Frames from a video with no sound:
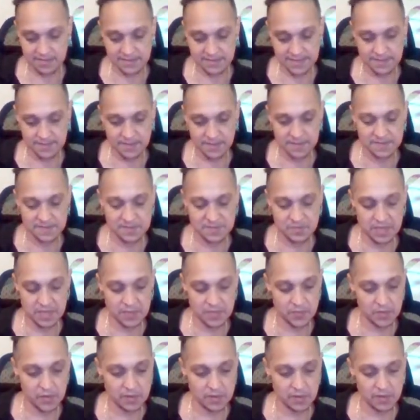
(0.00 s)
You know, sometimes
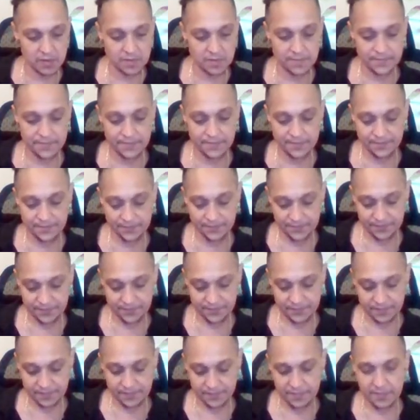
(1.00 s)
people
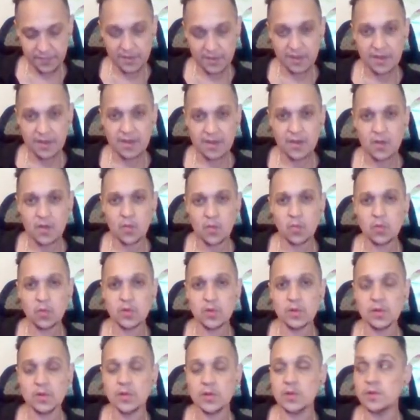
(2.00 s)

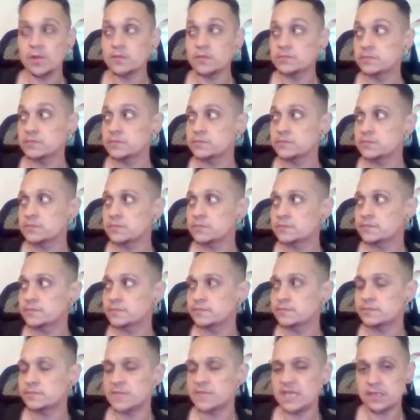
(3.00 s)
will
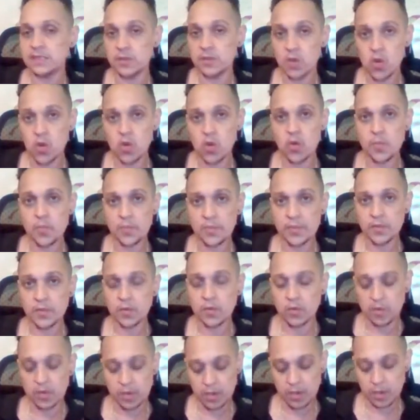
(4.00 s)
elope
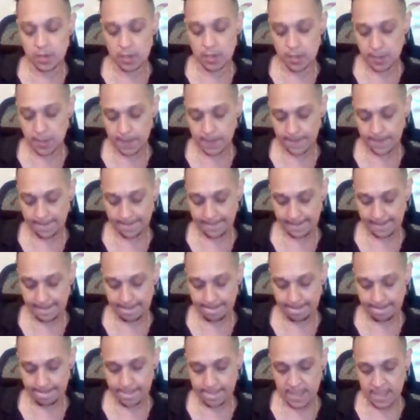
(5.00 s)
or
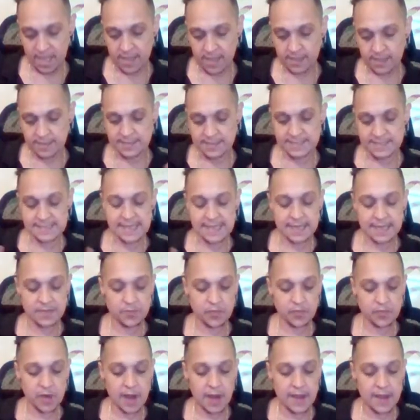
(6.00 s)

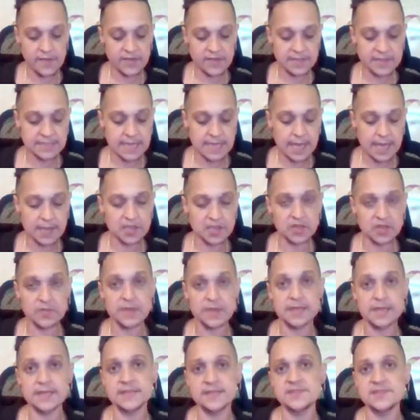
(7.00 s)
sign private
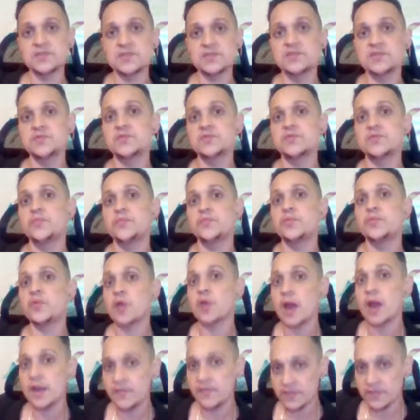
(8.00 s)
documents or do a
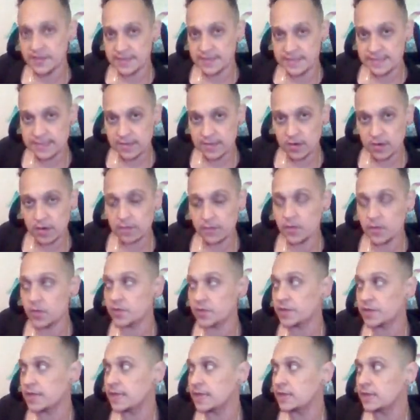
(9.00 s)
private
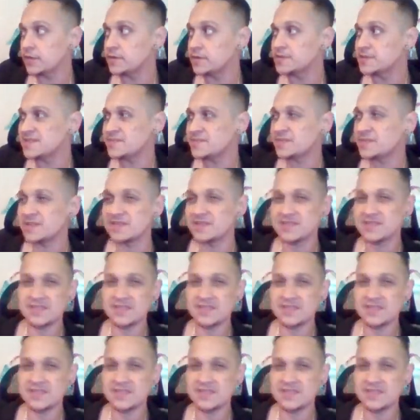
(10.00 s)
ceremony or something